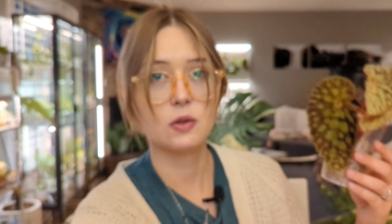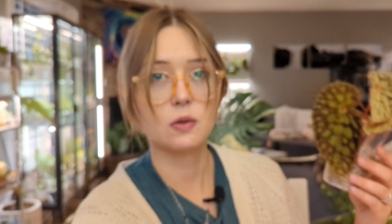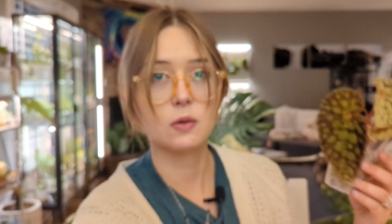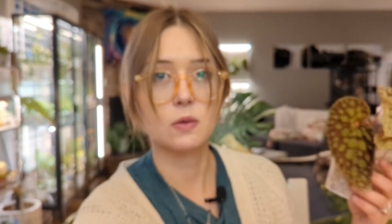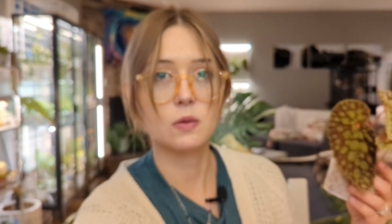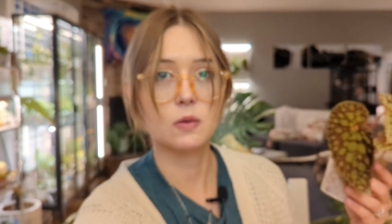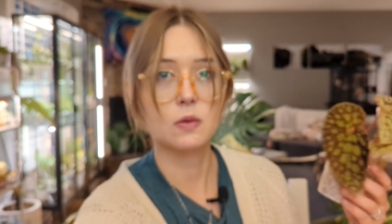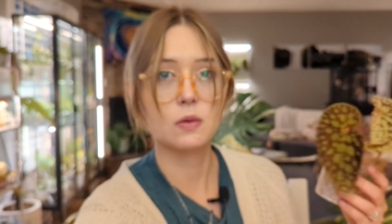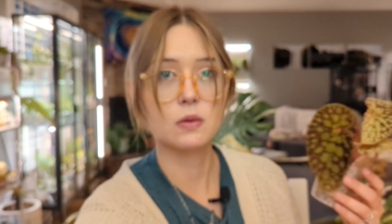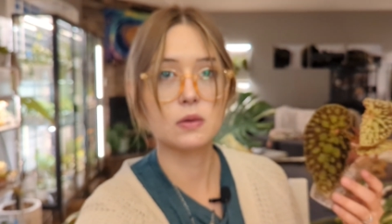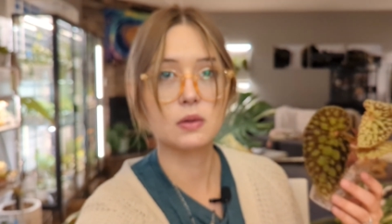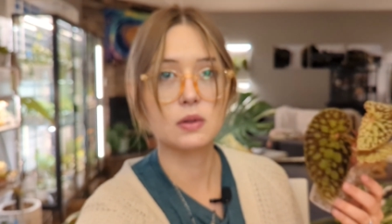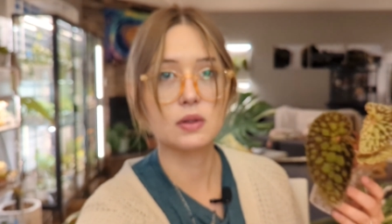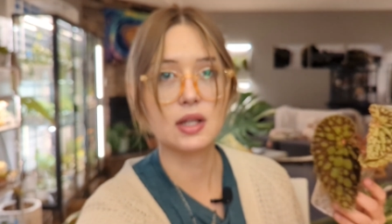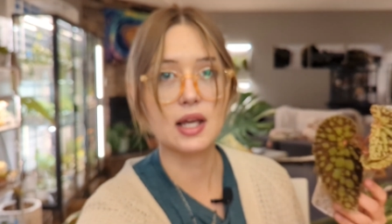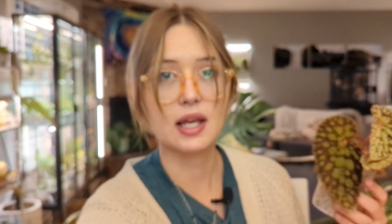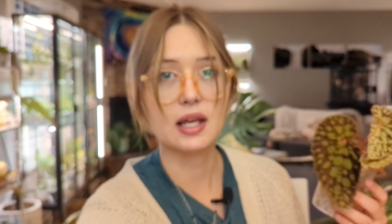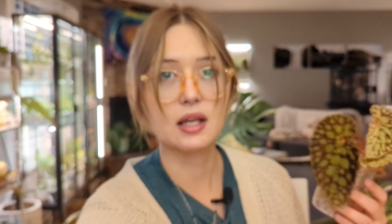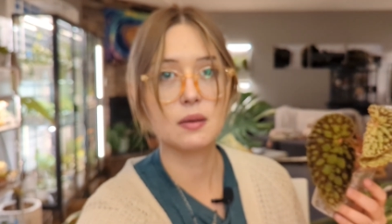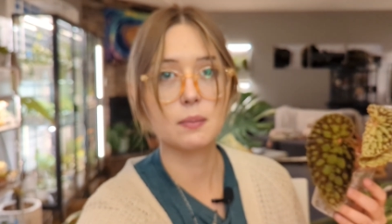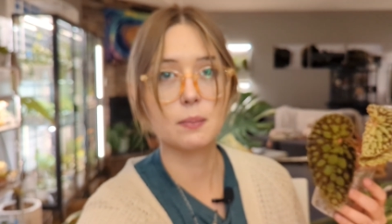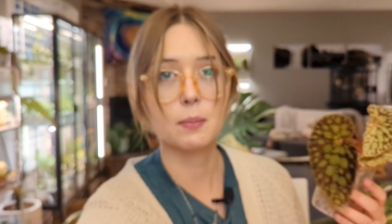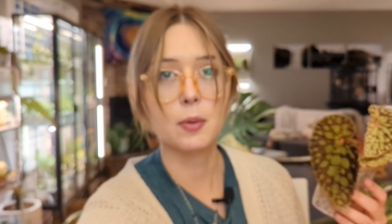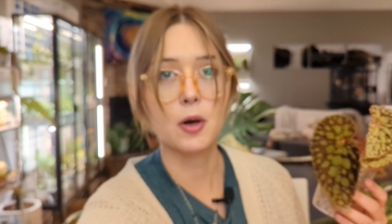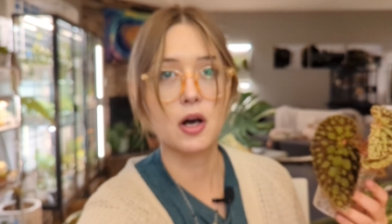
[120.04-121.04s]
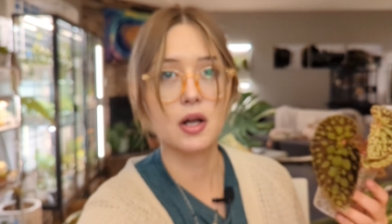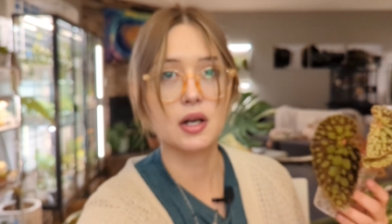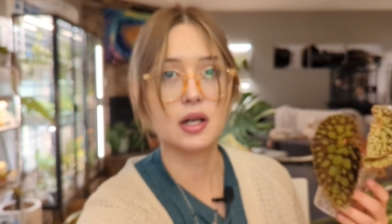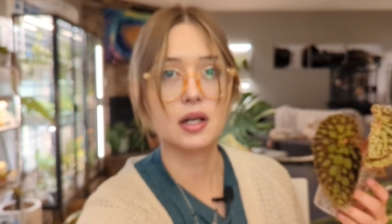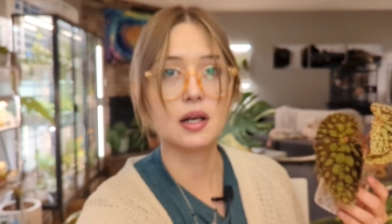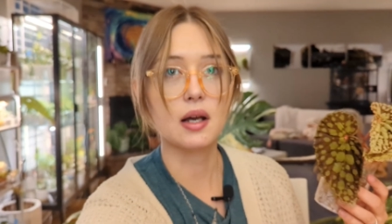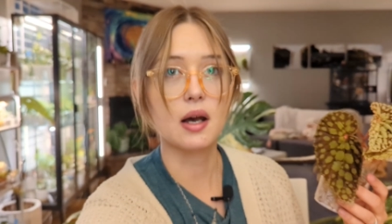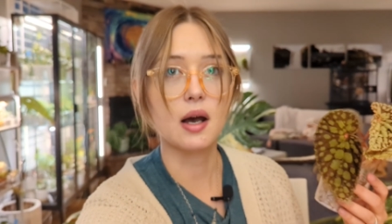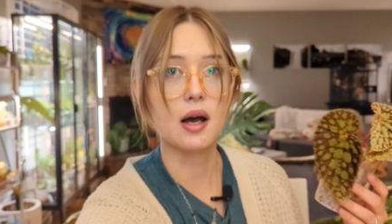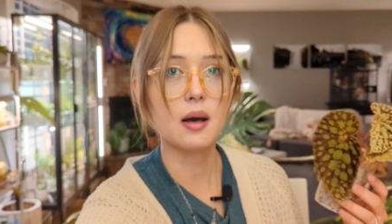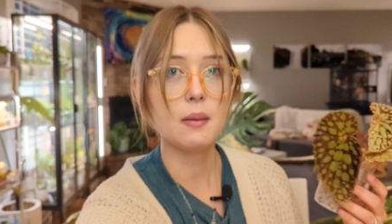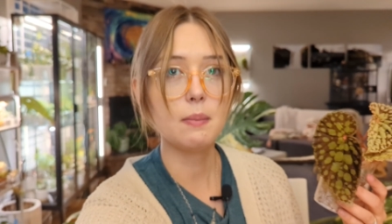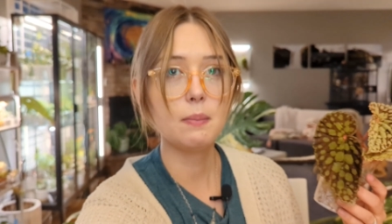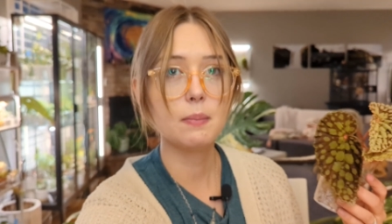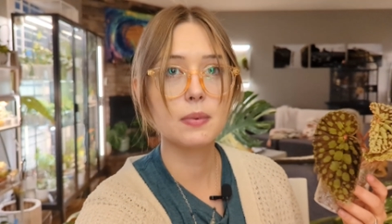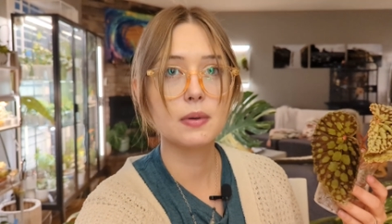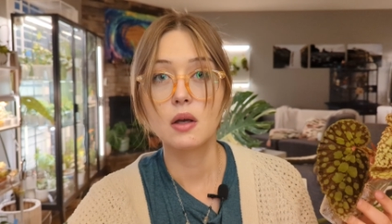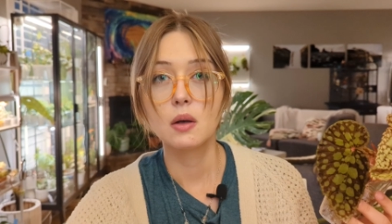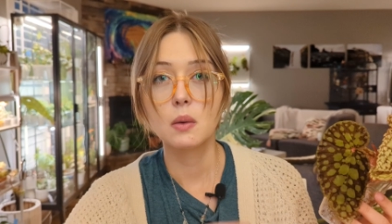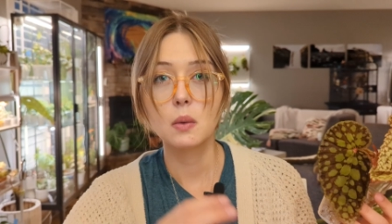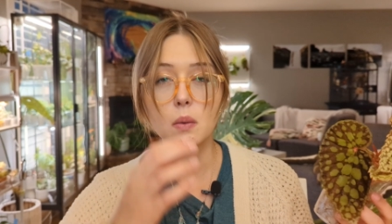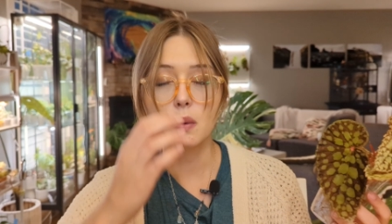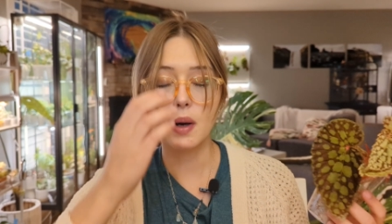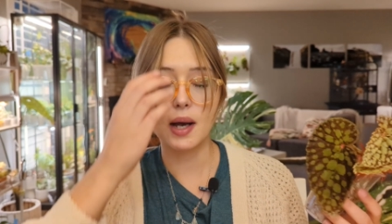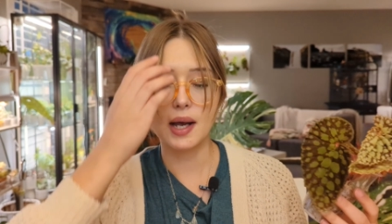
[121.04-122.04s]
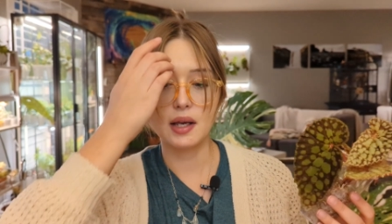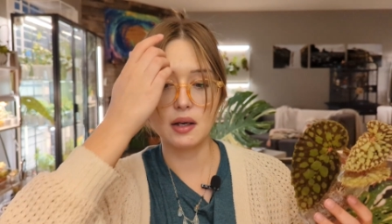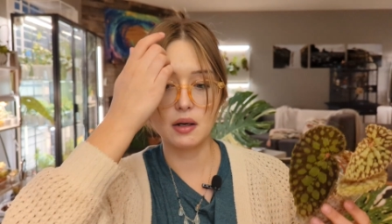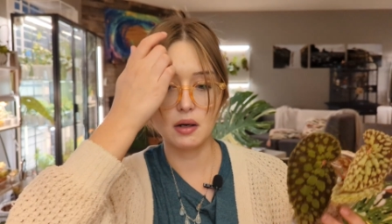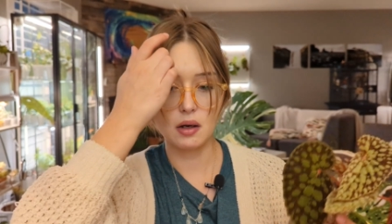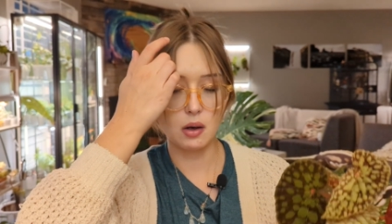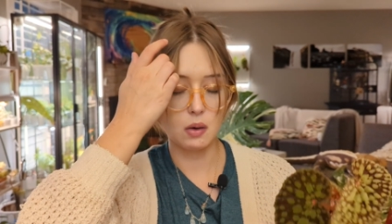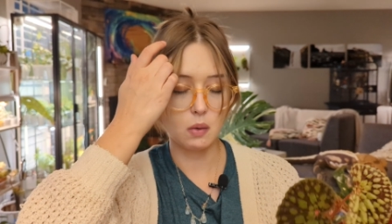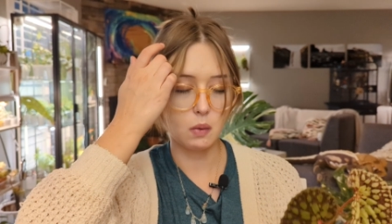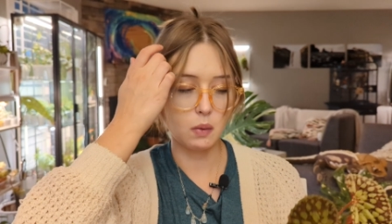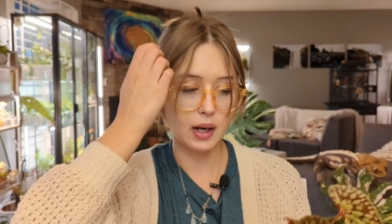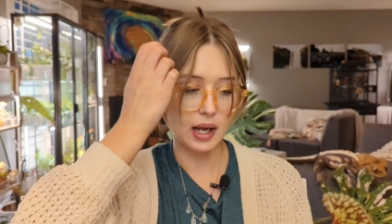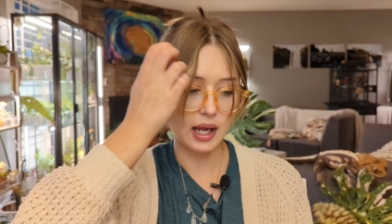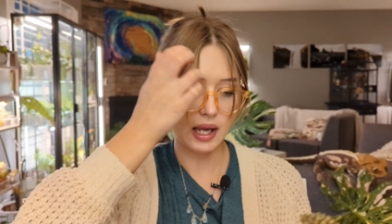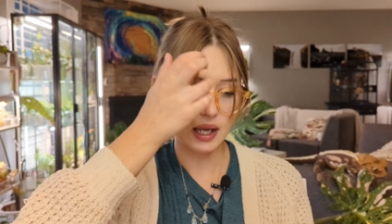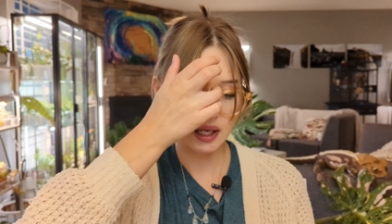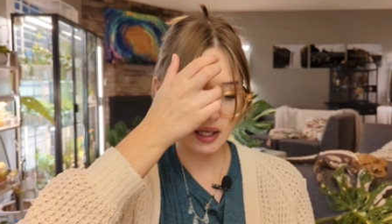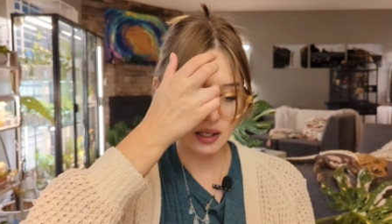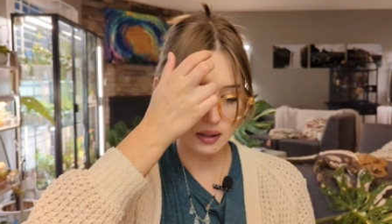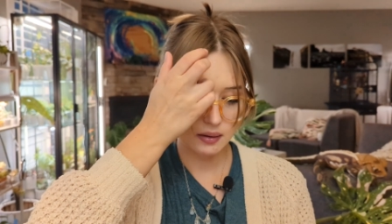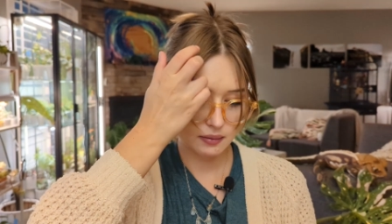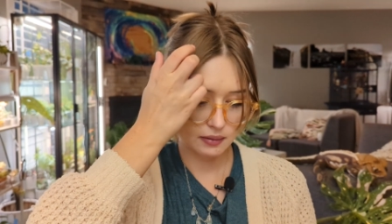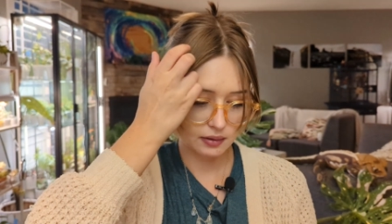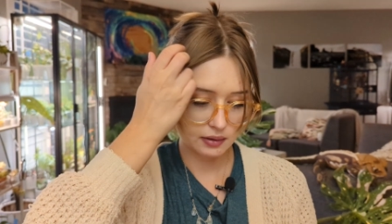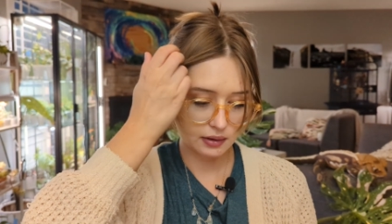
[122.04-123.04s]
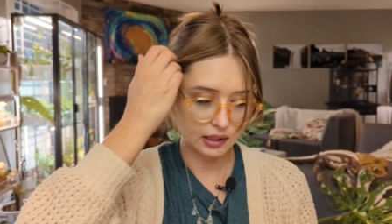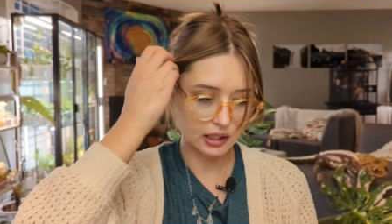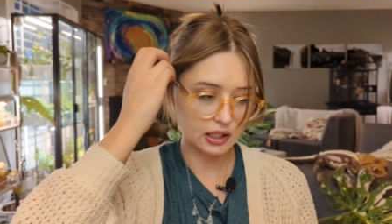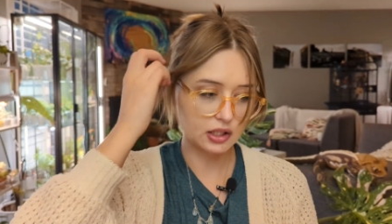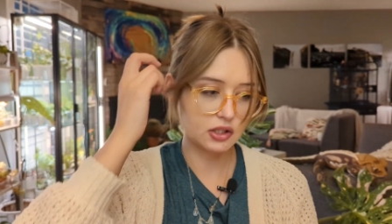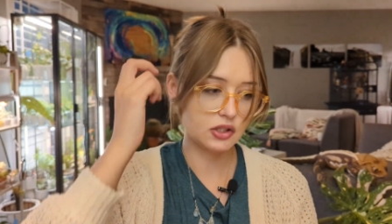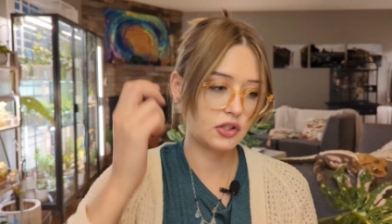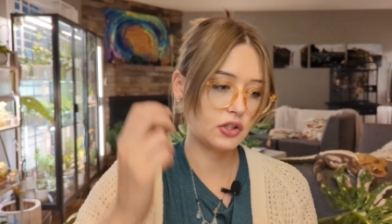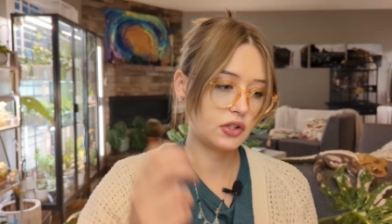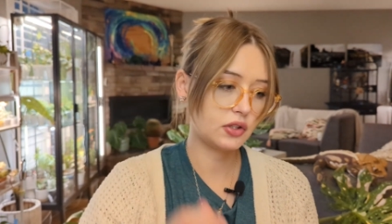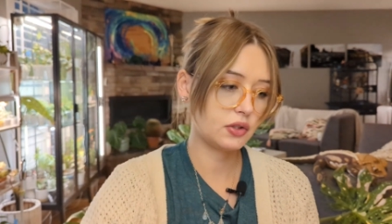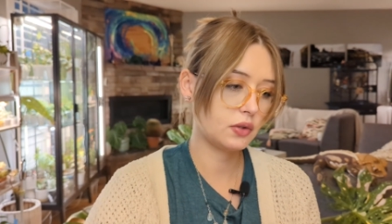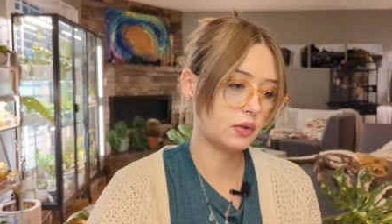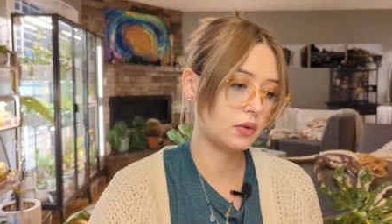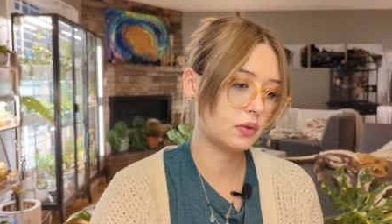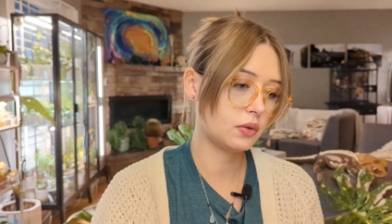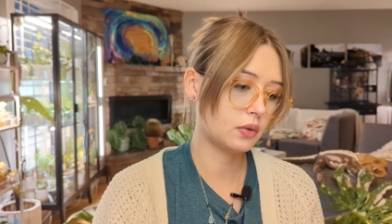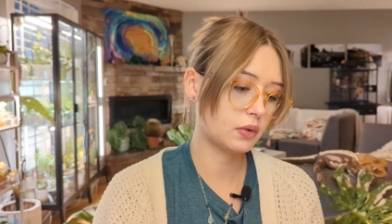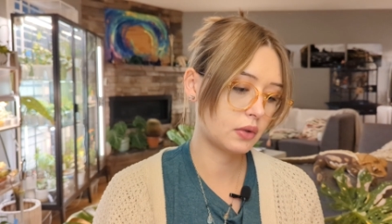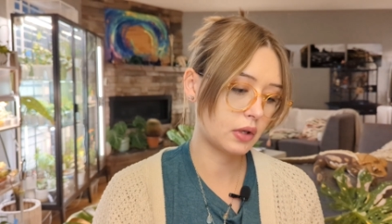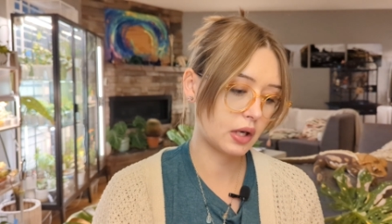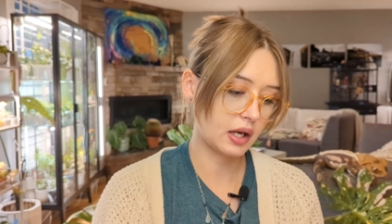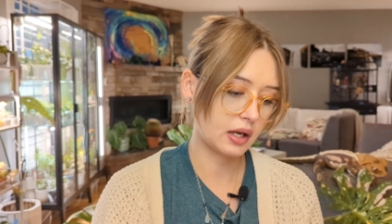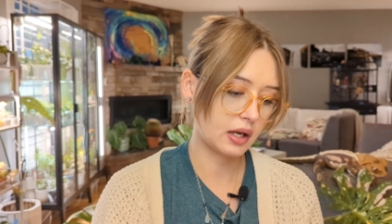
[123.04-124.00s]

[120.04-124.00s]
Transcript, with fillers: to like pot it up right away into